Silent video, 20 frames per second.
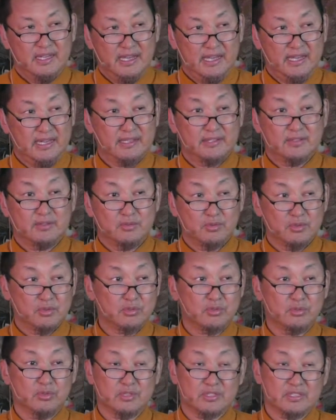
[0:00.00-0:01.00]
And
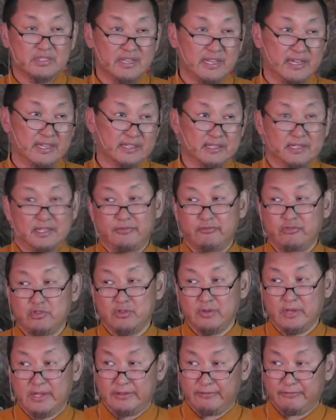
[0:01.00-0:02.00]
also it's like if
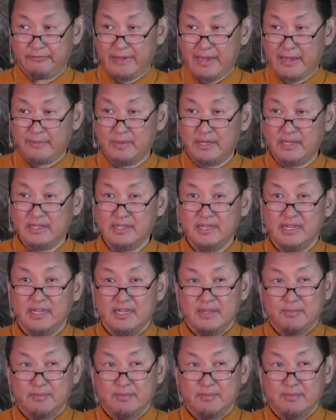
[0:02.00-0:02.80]
you have family,